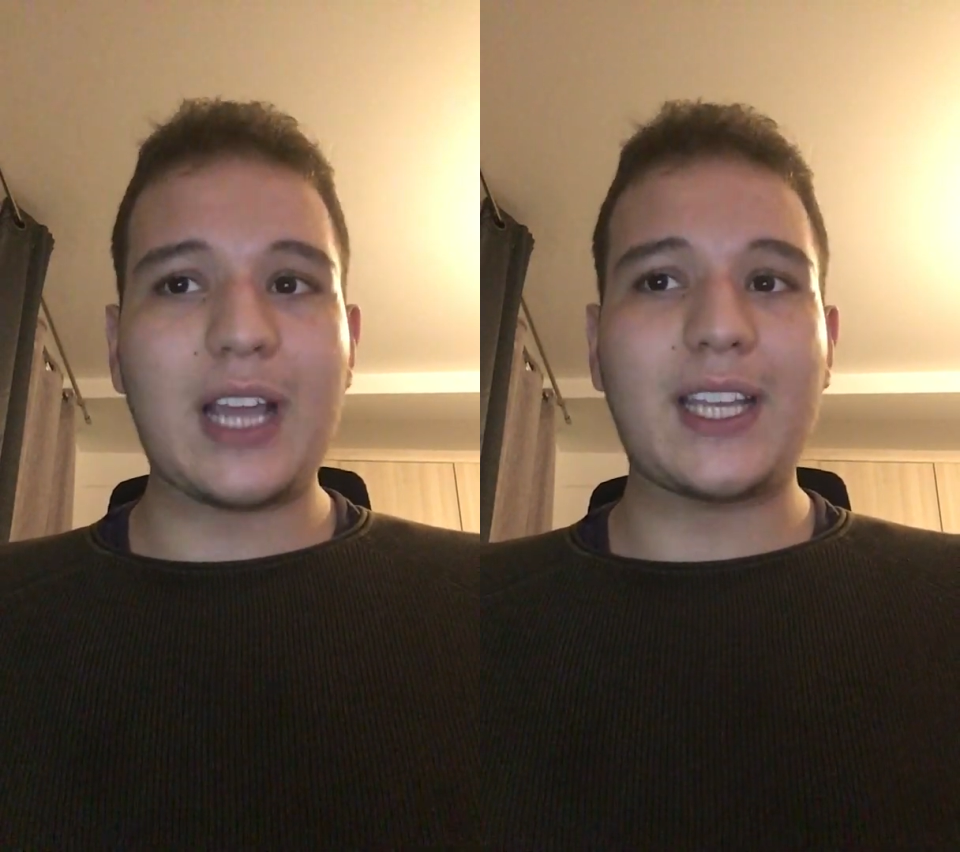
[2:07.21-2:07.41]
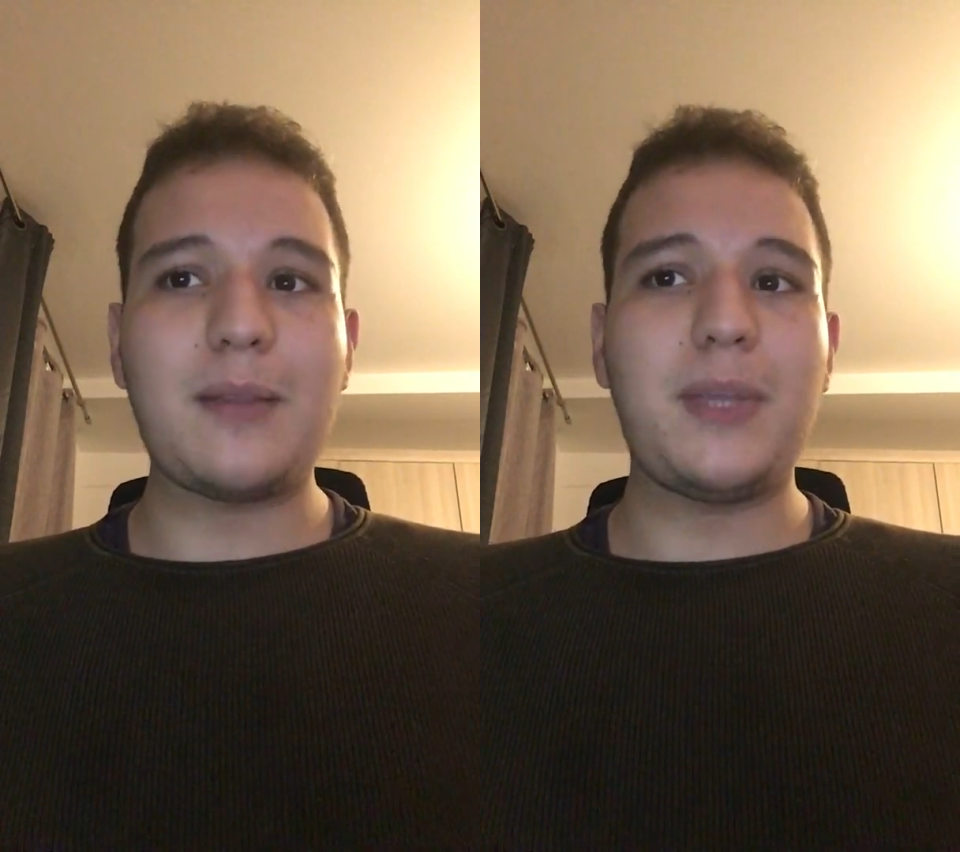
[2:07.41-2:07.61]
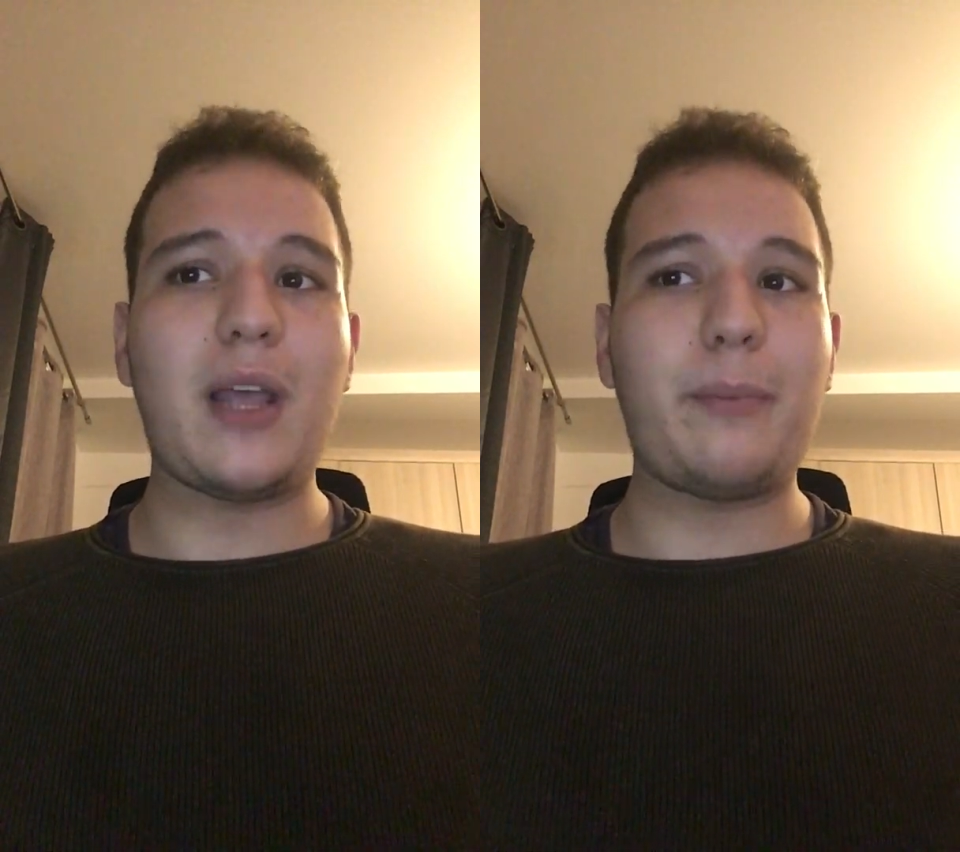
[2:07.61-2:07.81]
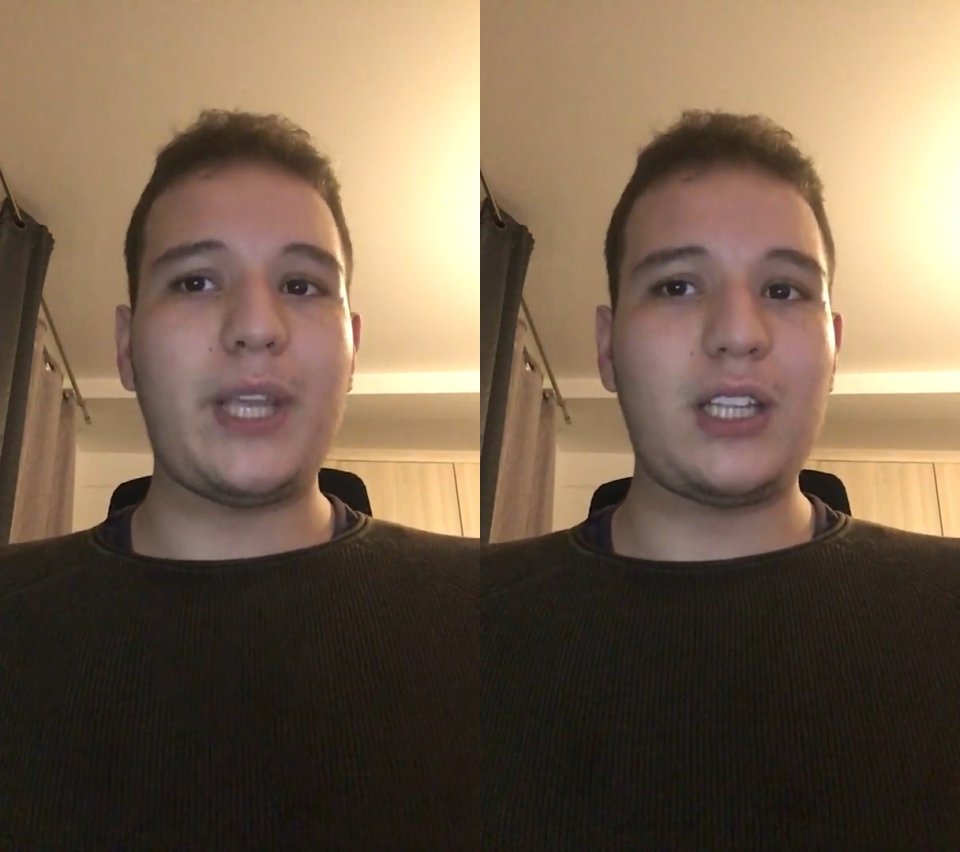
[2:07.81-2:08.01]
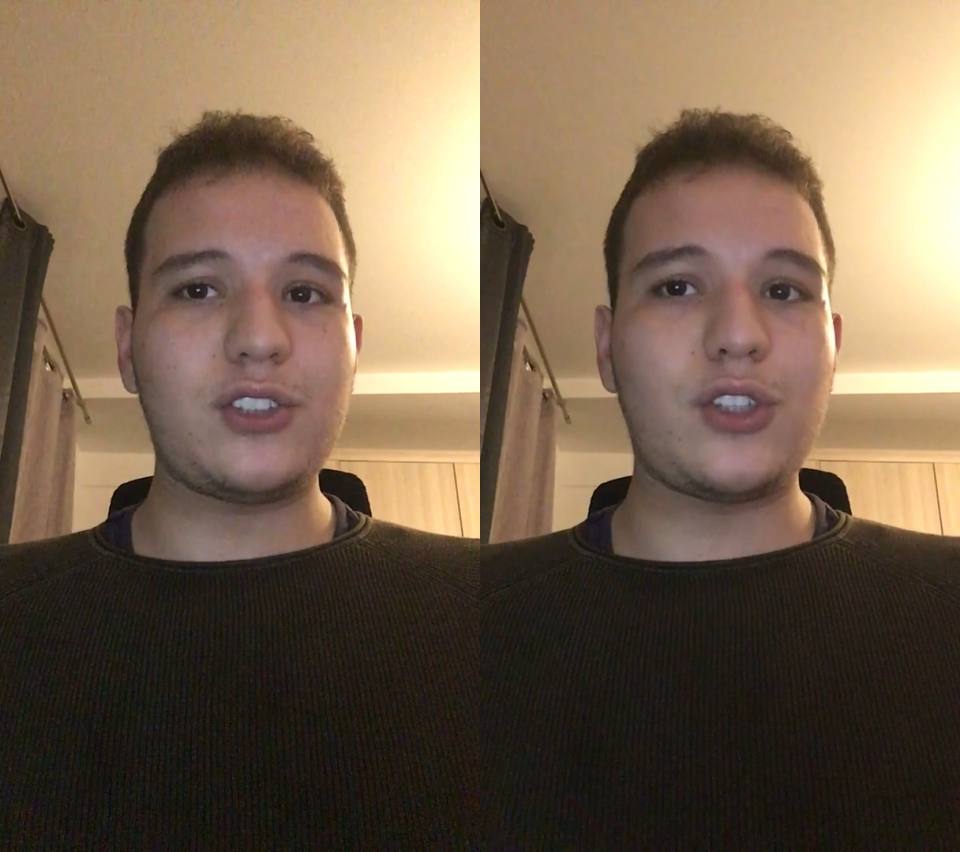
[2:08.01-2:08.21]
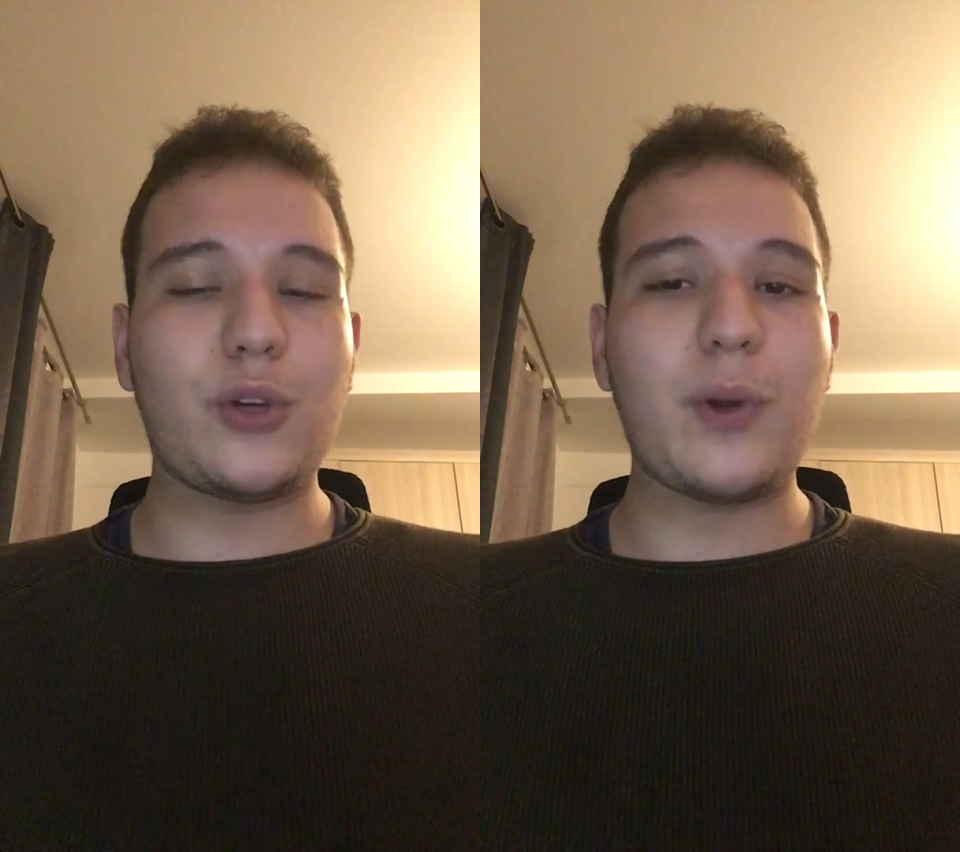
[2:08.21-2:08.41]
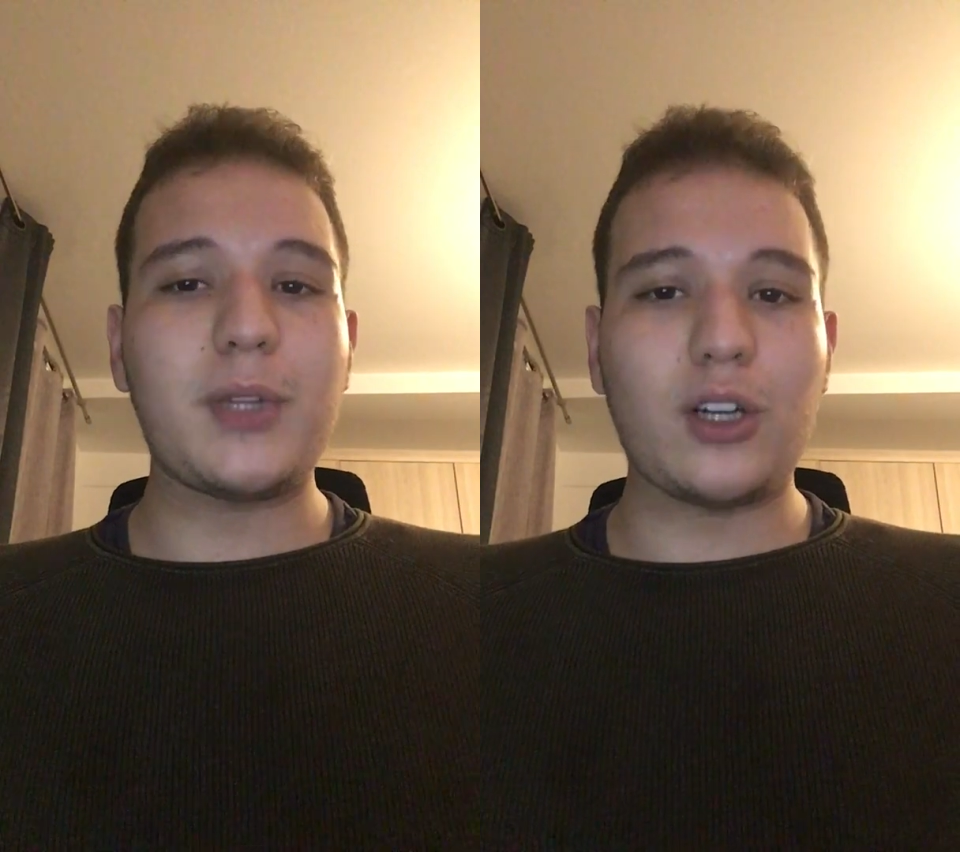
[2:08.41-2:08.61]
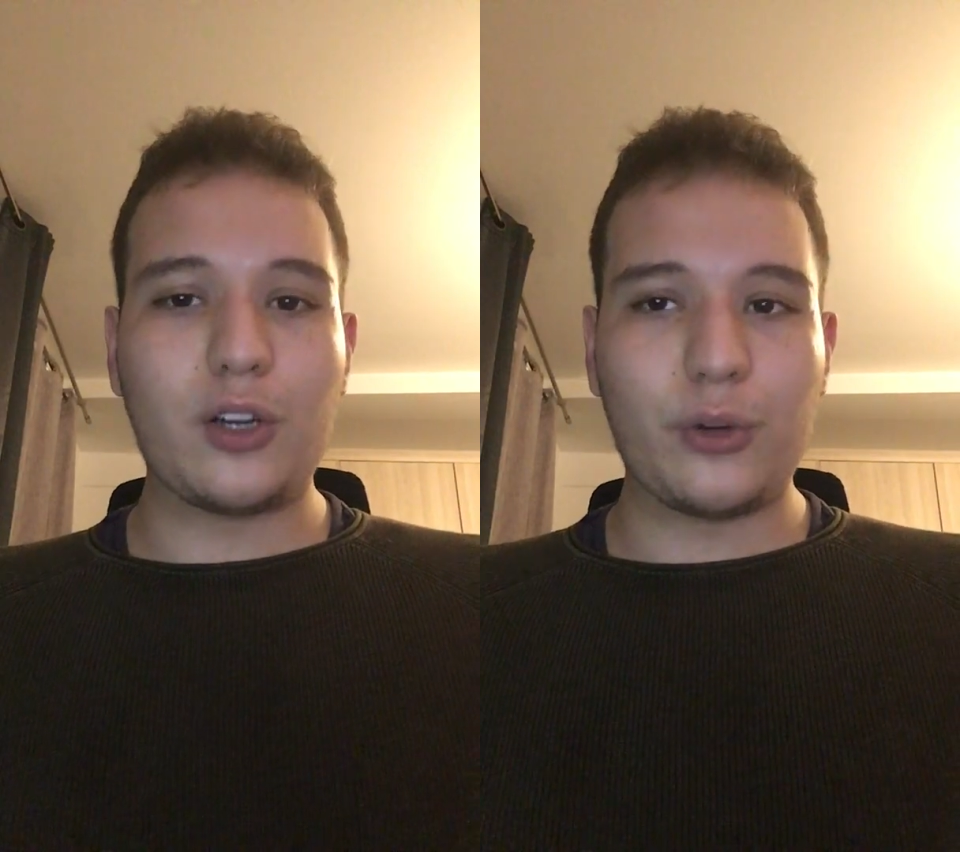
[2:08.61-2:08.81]
can be appealed to the
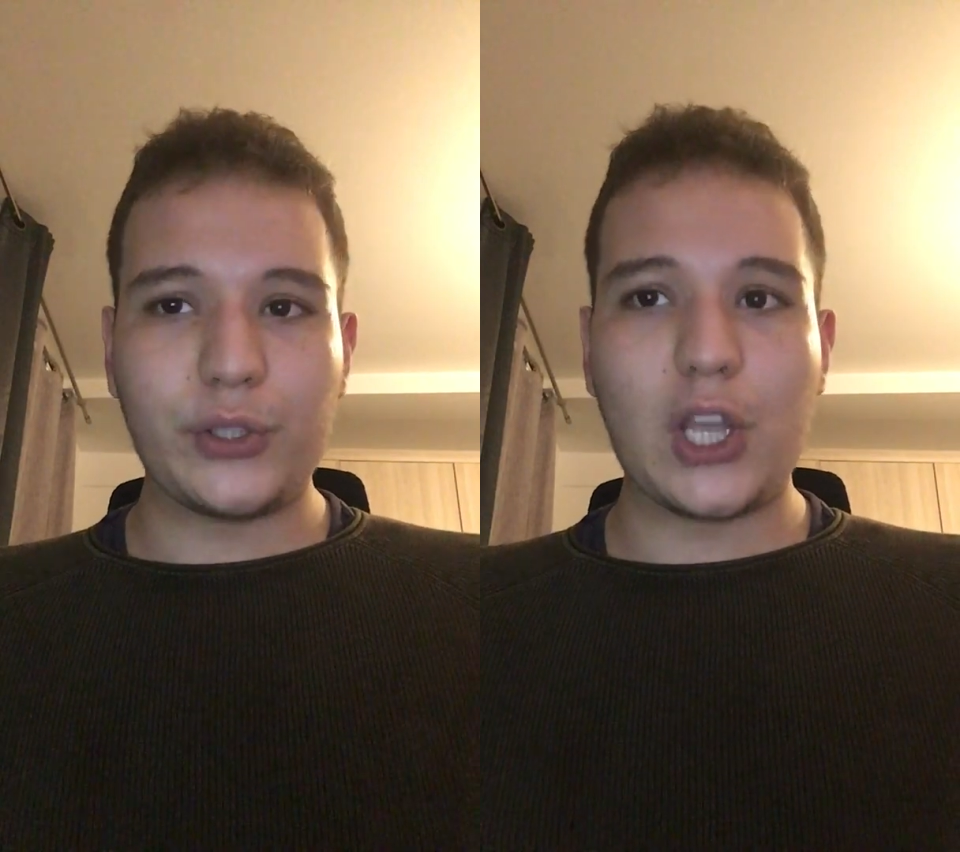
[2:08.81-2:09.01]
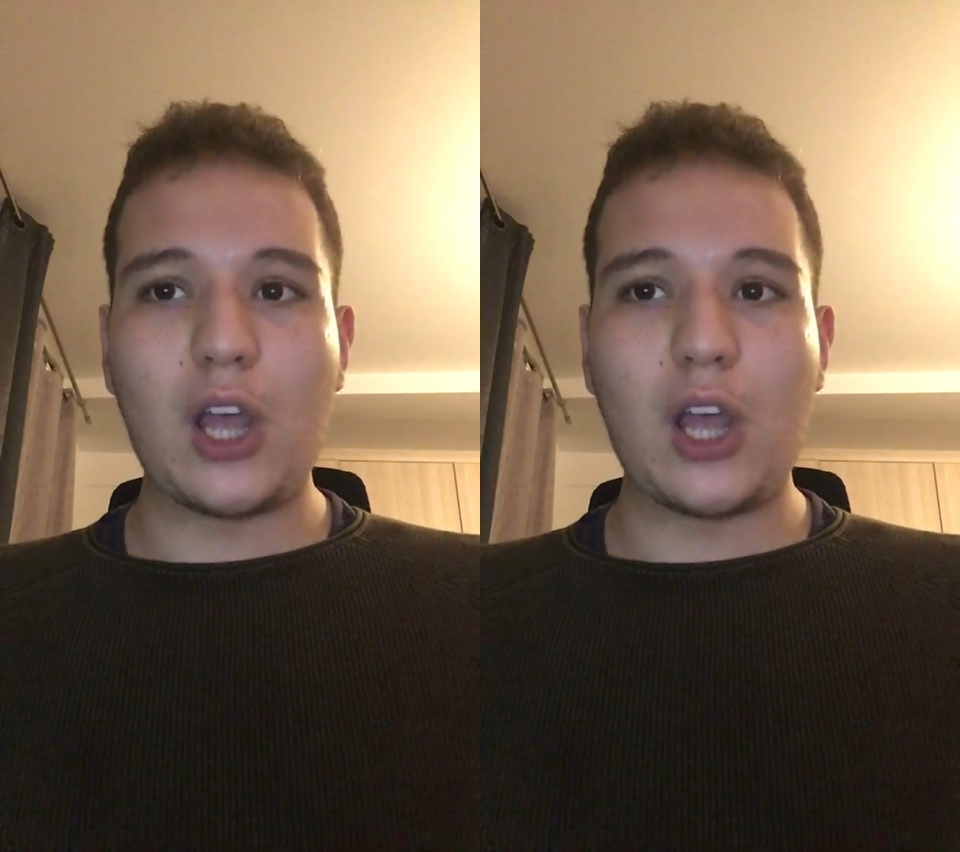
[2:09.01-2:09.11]
Criminal Court